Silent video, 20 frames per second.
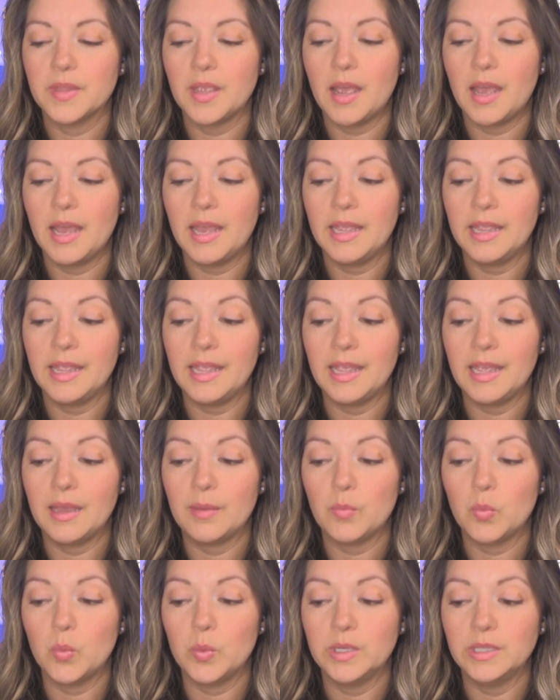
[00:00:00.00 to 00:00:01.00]
I
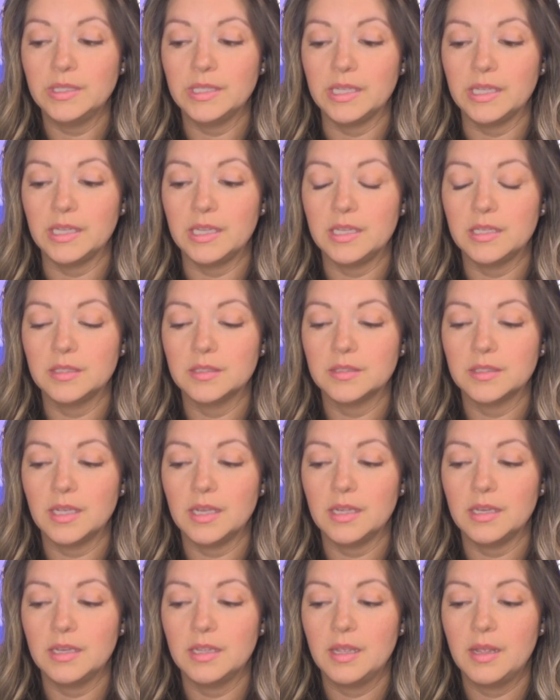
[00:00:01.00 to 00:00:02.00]
am willing, he
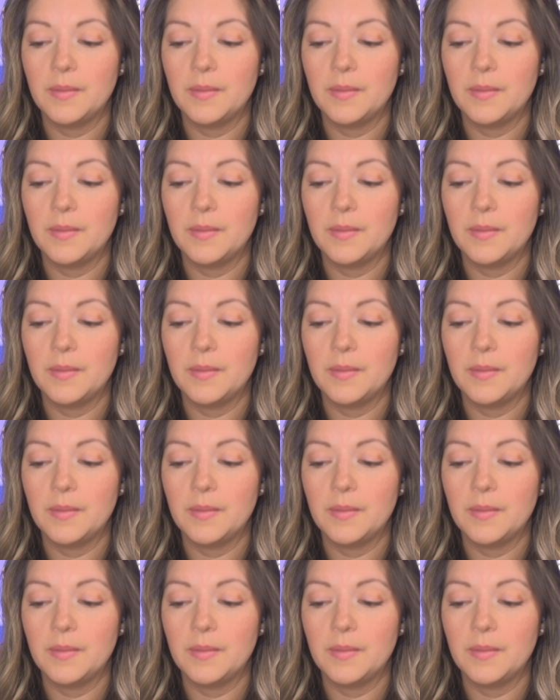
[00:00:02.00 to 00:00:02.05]
said.